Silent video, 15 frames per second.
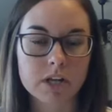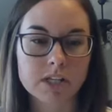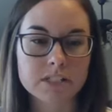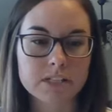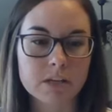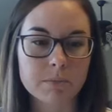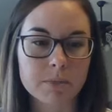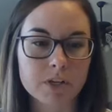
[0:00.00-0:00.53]
You
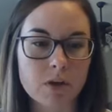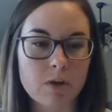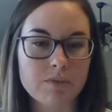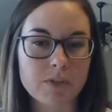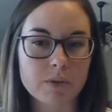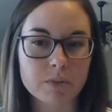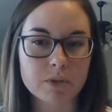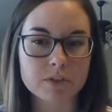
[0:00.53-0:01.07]
guys let me
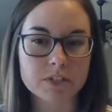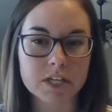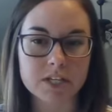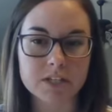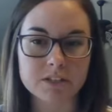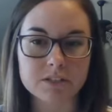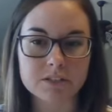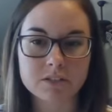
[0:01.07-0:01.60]
know if the
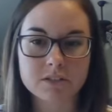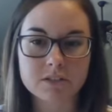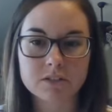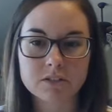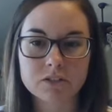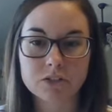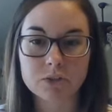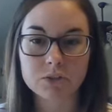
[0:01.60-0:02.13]
music is
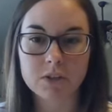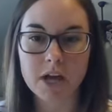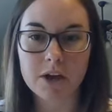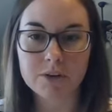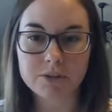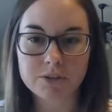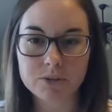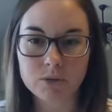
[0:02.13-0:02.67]
too
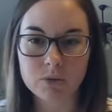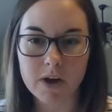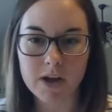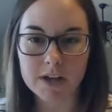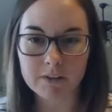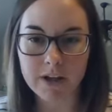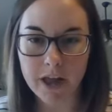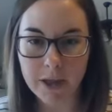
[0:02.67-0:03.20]
loud or too
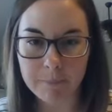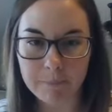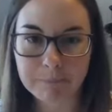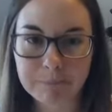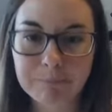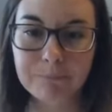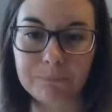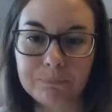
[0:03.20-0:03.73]
quiet, okay?
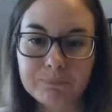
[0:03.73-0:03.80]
